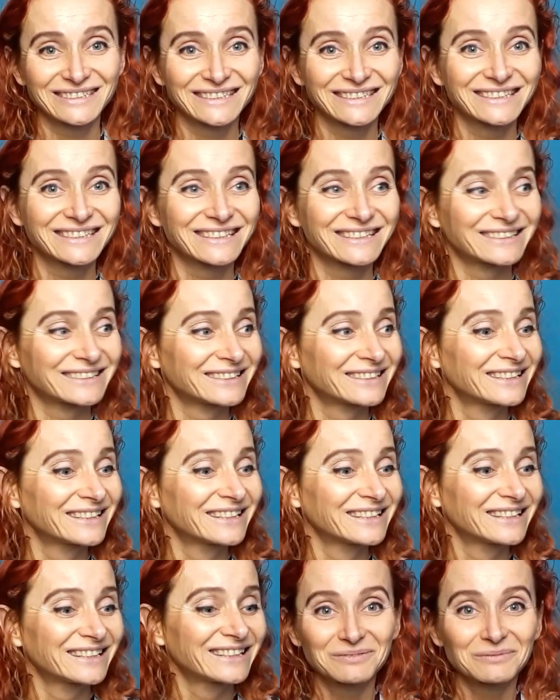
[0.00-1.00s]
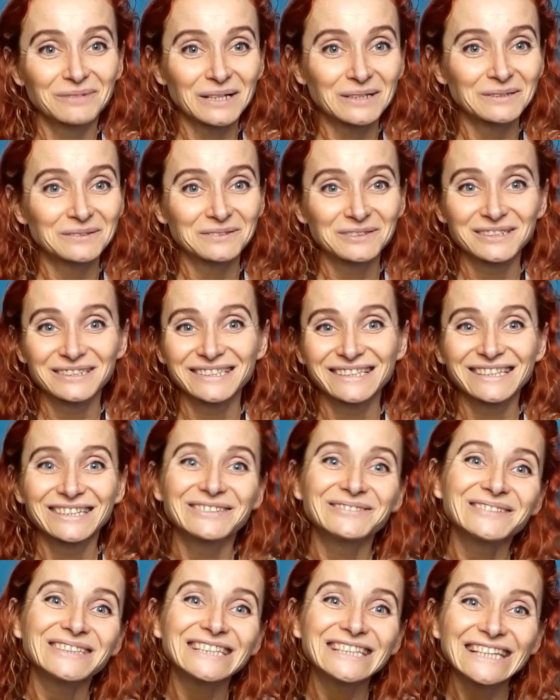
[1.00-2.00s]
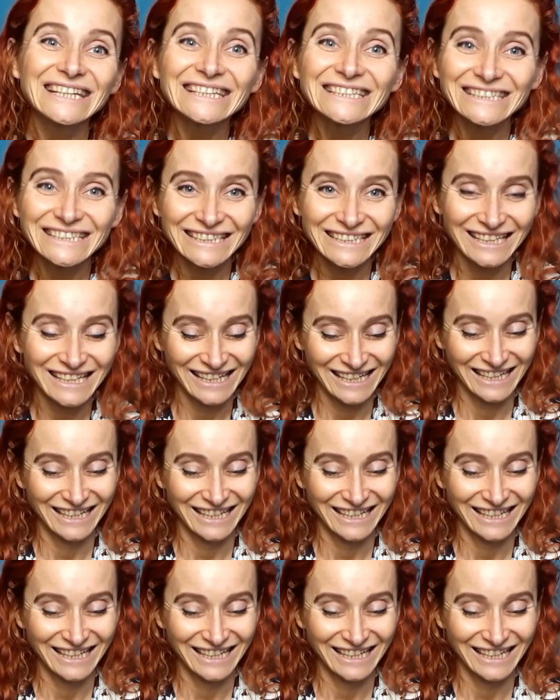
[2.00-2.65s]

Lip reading: and well, she's a lovely lady